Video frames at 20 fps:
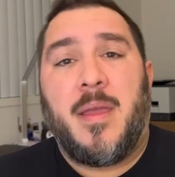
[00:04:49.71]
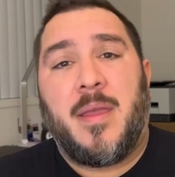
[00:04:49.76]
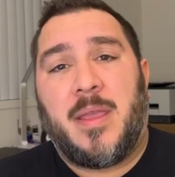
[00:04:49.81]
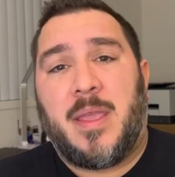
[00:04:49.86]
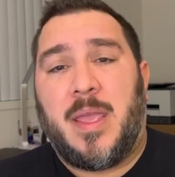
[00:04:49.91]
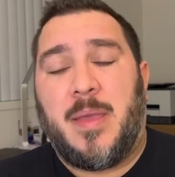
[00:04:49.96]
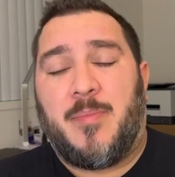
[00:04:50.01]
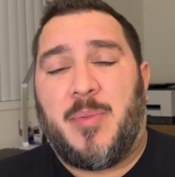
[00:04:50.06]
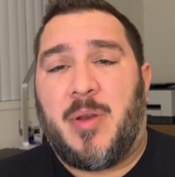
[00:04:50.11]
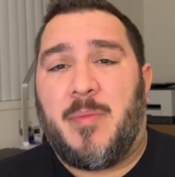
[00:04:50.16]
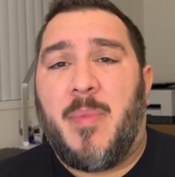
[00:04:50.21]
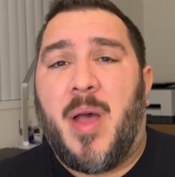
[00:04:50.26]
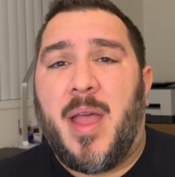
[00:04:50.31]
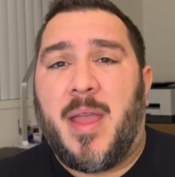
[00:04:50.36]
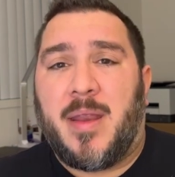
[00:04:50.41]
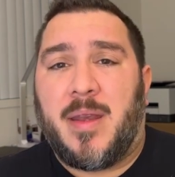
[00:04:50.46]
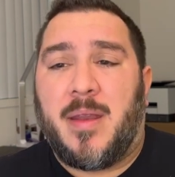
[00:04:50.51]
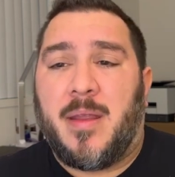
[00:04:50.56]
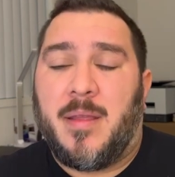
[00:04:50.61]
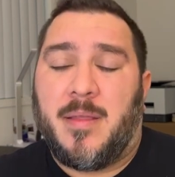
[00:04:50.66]
keep in
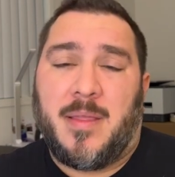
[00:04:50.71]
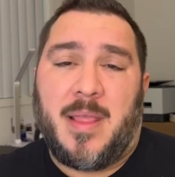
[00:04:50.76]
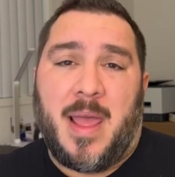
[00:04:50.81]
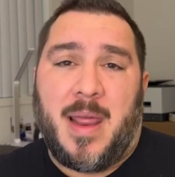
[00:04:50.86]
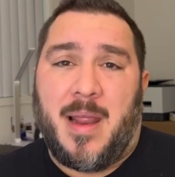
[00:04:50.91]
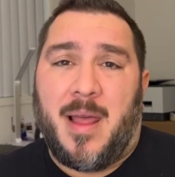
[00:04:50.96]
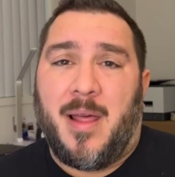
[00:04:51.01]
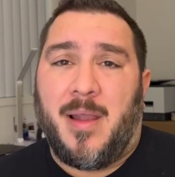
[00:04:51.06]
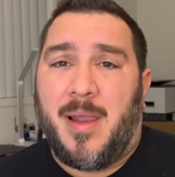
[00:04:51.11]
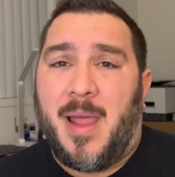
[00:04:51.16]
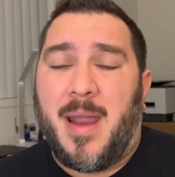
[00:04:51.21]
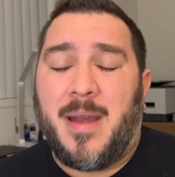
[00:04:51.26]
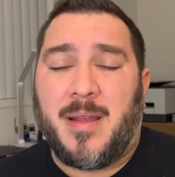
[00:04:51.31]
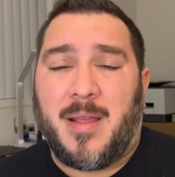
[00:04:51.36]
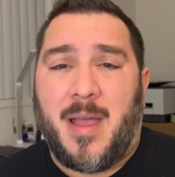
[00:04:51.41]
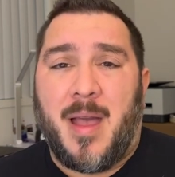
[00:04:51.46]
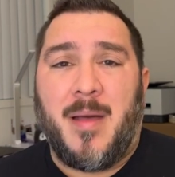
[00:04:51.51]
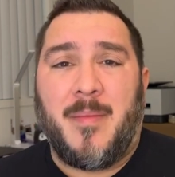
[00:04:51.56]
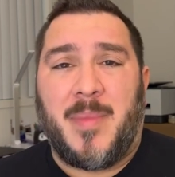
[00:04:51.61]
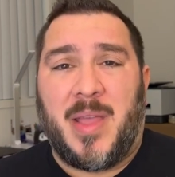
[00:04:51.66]
mind that a lot of
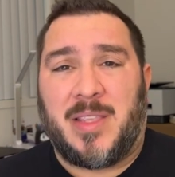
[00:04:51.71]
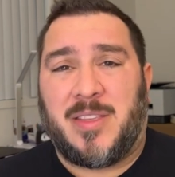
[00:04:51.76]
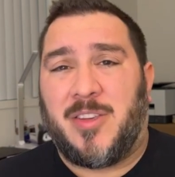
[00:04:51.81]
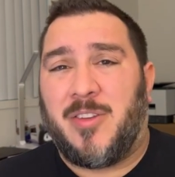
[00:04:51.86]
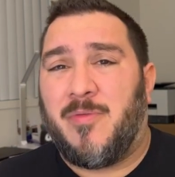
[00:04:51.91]
combats